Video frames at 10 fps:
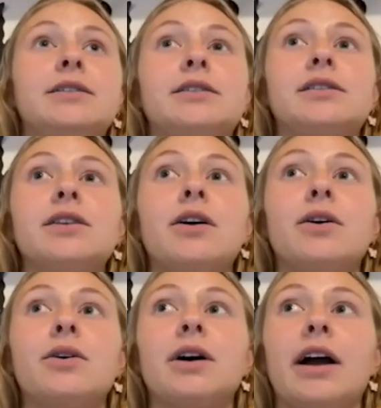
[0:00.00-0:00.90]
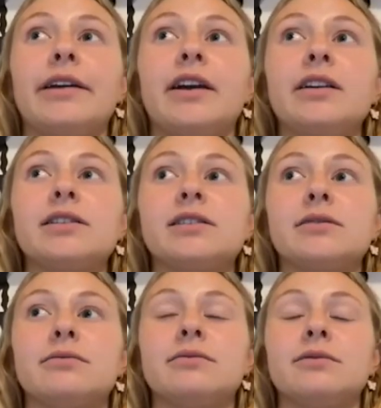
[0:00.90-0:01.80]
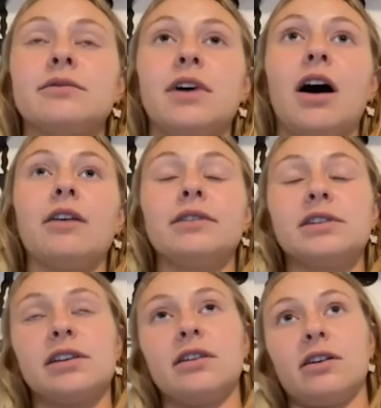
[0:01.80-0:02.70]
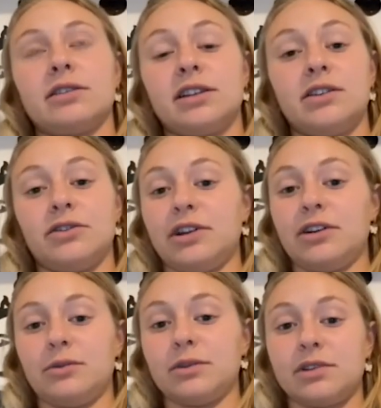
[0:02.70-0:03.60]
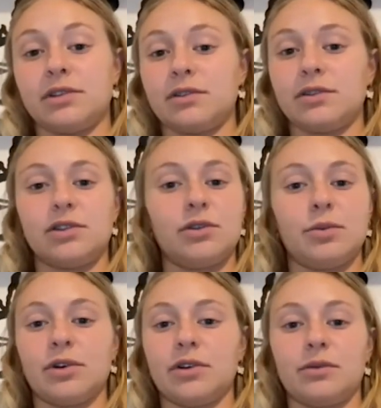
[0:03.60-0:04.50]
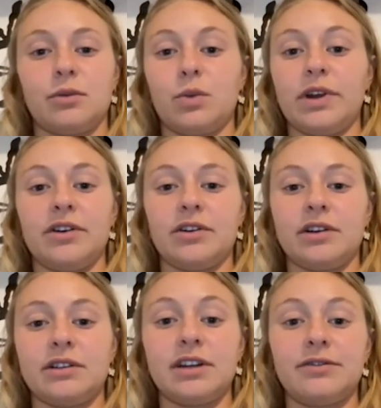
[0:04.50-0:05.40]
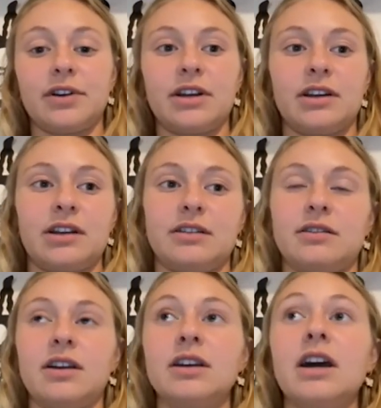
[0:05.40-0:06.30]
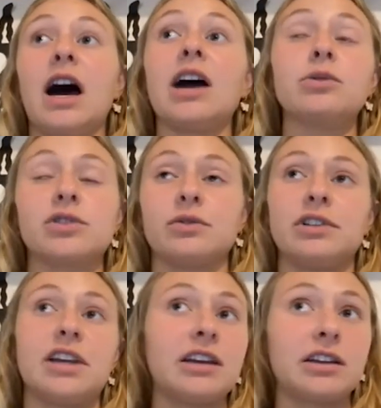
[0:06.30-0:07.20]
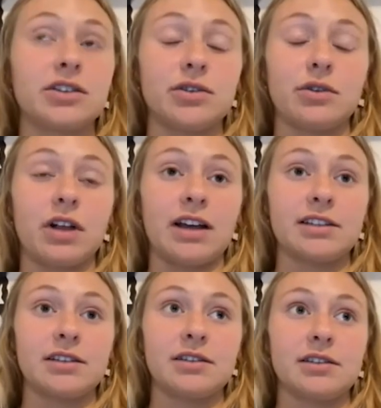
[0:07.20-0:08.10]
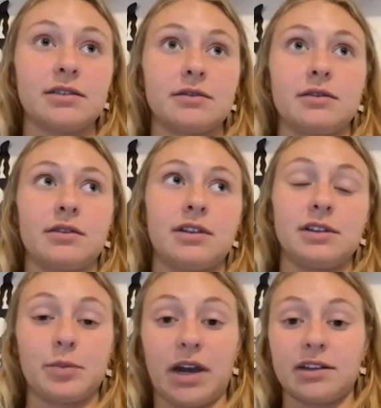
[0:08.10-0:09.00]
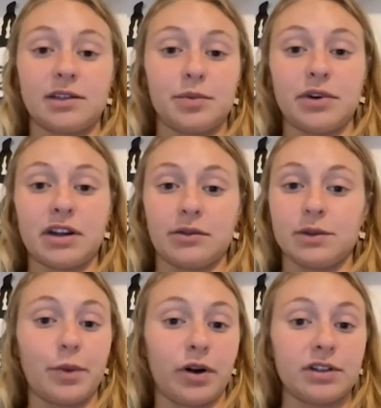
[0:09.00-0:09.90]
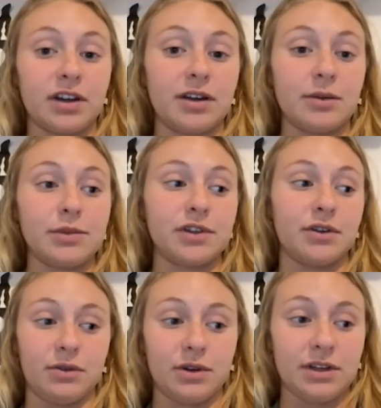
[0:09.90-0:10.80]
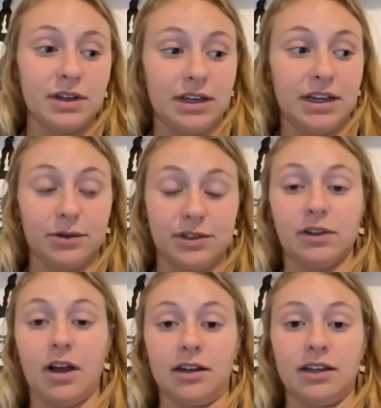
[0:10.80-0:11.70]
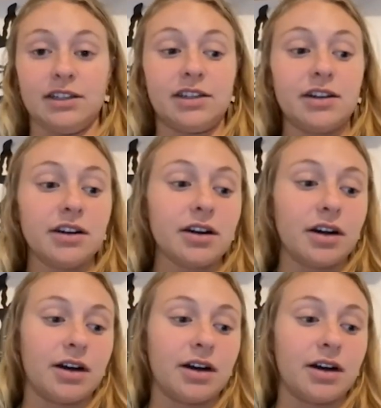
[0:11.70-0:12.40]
so I guess obviously our senior year was super weird and different, and I was only taking 2 classes this past spring. I was part-time, so it was a lot easier.